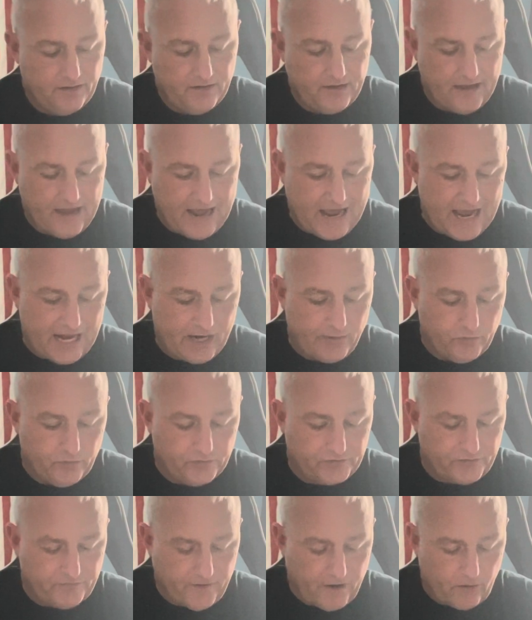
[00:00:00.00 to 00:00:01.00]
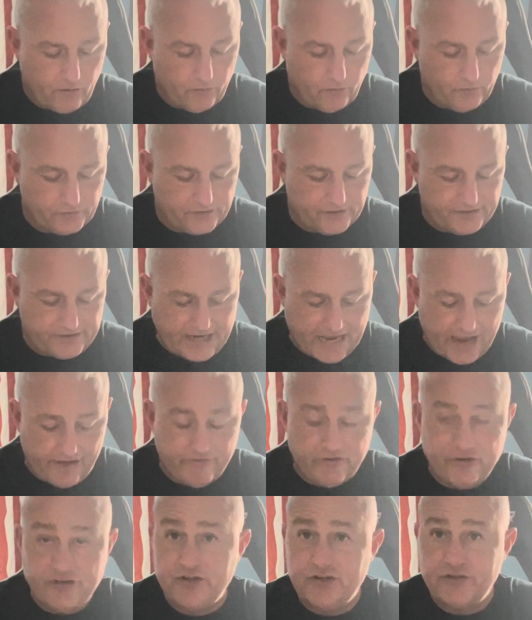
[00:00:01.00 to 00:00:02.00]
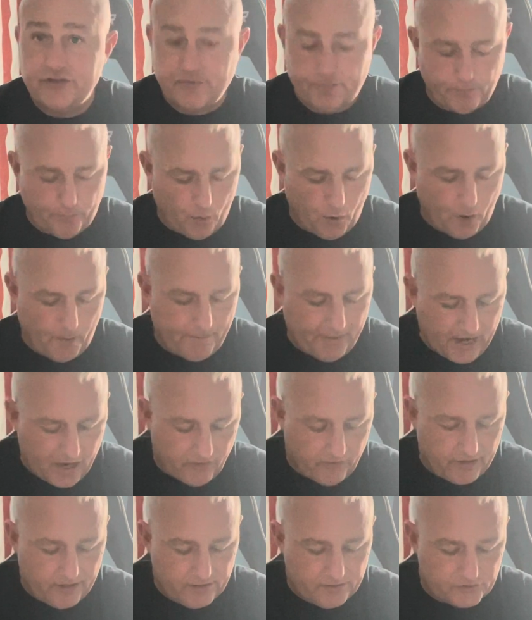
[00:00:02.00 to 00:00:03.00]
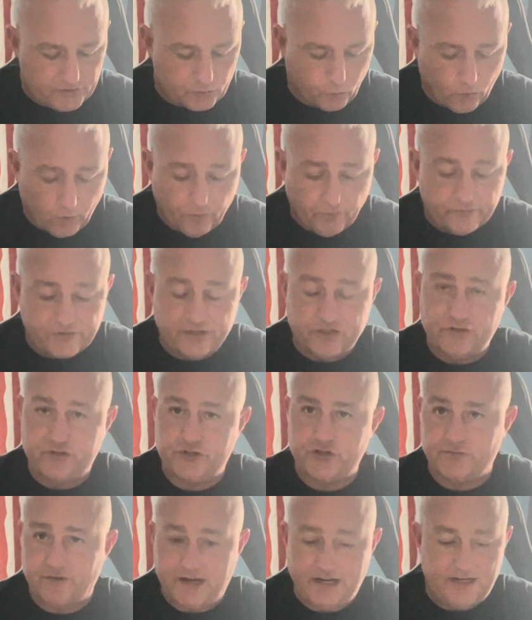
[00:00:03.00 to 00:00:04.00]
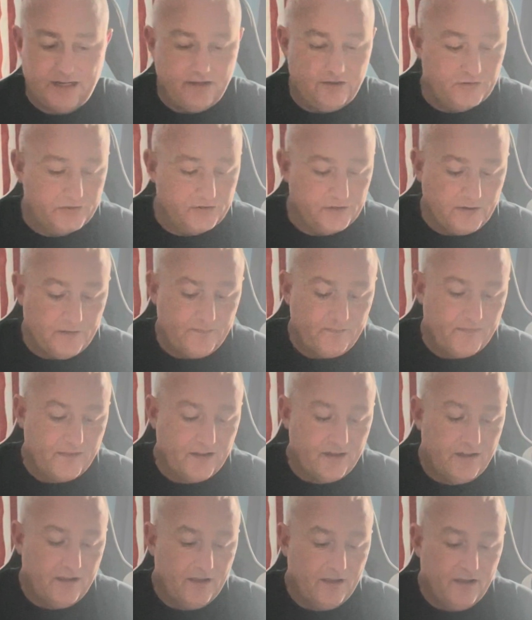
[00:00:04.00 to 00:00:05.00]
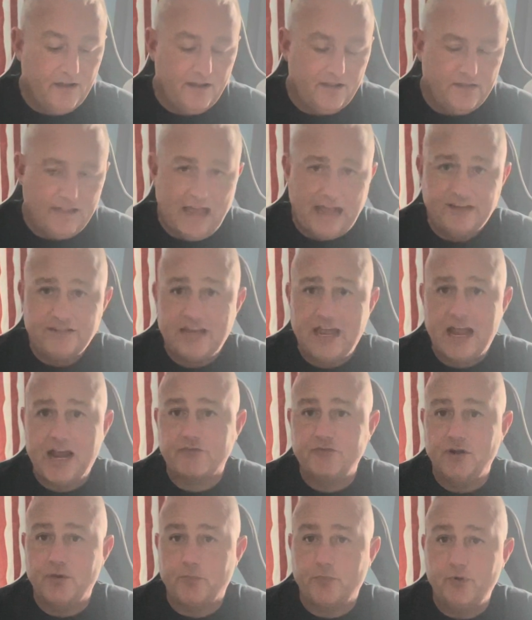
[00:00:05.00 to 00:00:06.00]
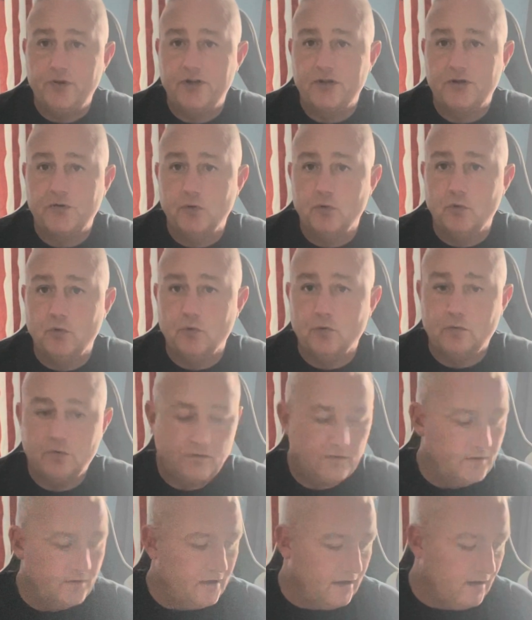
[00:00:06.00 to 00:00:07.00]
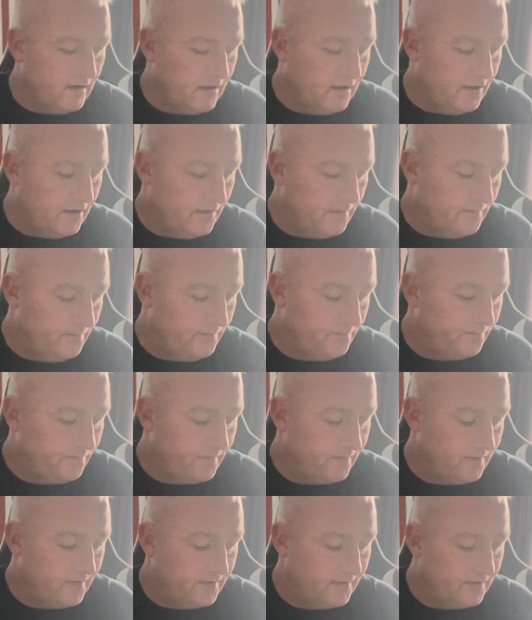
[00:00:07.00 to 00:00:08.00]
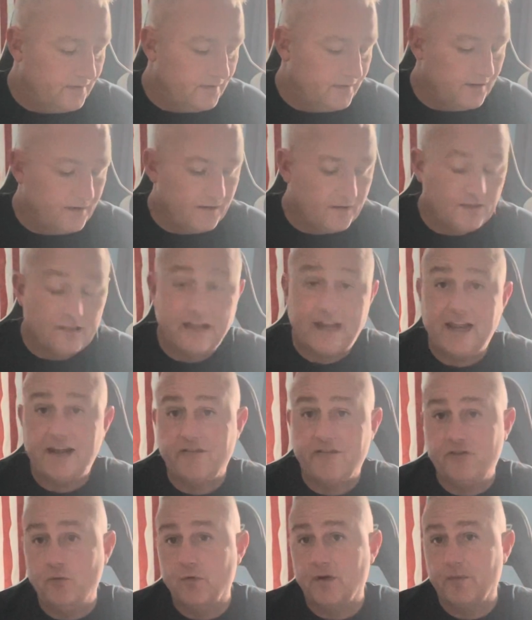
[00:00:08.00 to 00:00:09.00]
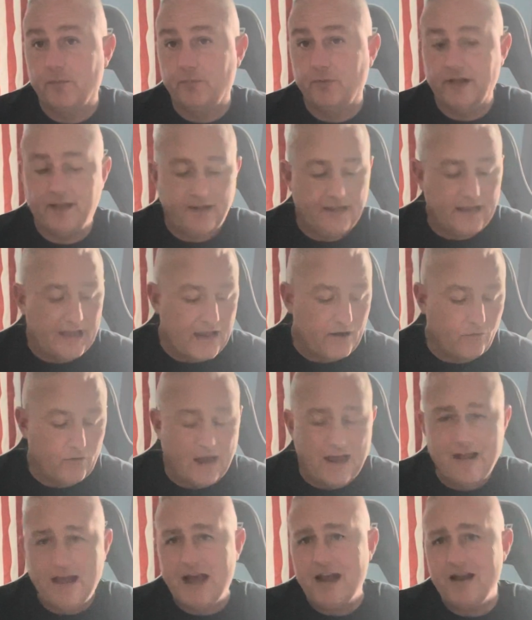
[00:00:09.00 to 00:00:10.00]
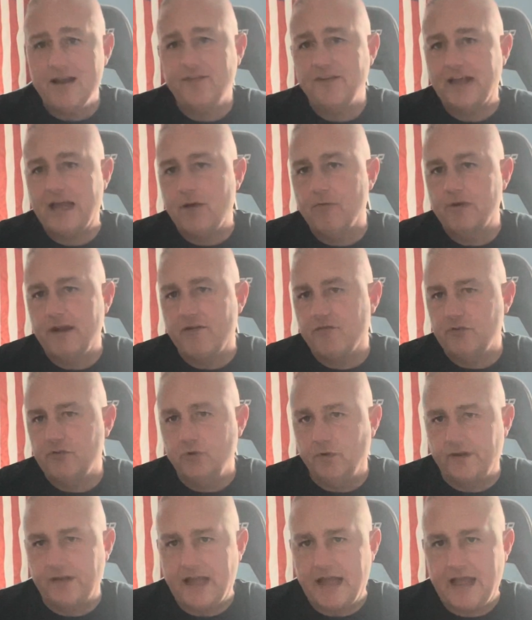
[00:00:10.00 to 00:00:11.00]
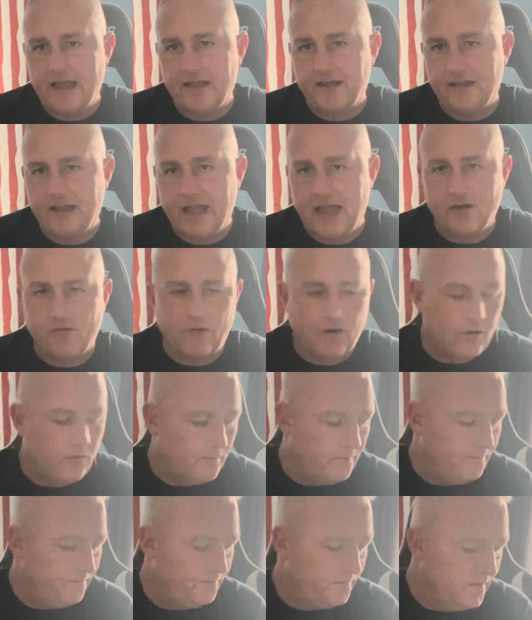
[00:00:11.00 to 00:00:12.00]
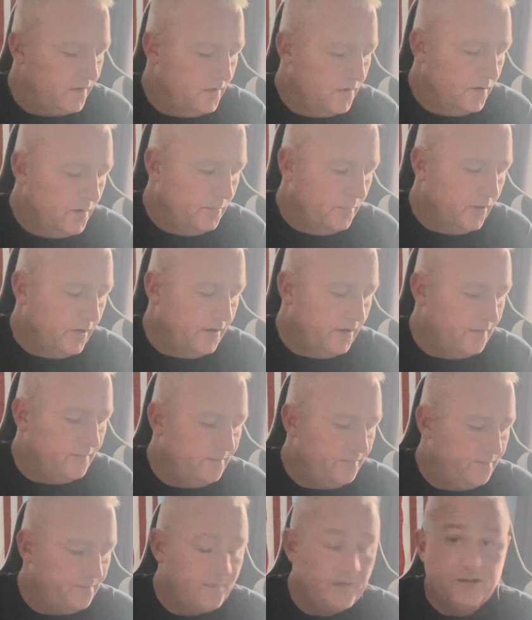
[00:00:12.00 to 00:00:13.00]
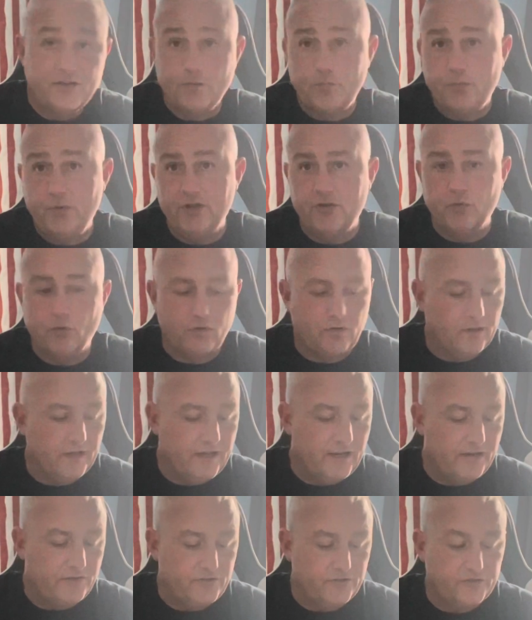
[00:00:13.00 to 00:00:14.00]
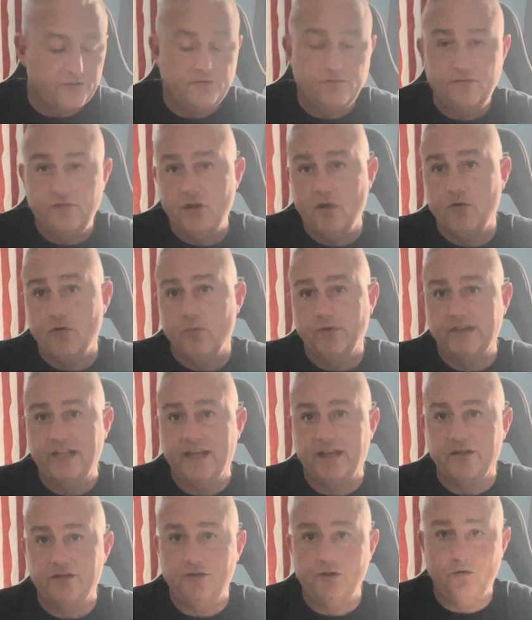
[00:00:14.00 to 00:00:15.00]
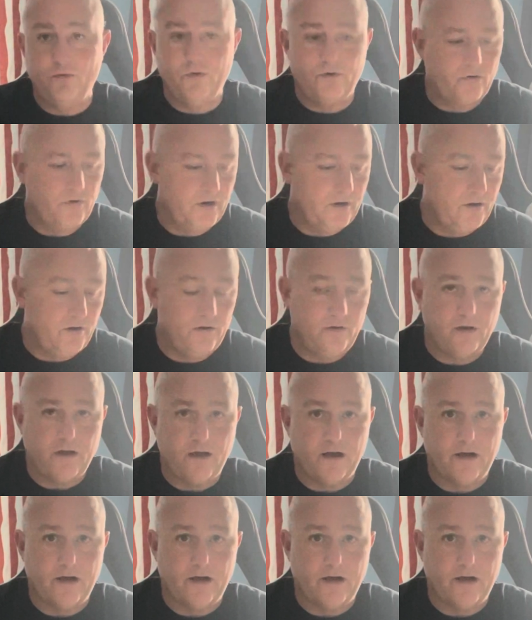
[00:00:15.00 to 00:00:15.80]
Animals, ferals, savages, barbarians, wolves, and strays. That's actually a pretty cool clan if you want to play Gangrel. I don't think I would ever do a Gangrel, but it's a pretty cool class, just knowing what they can do and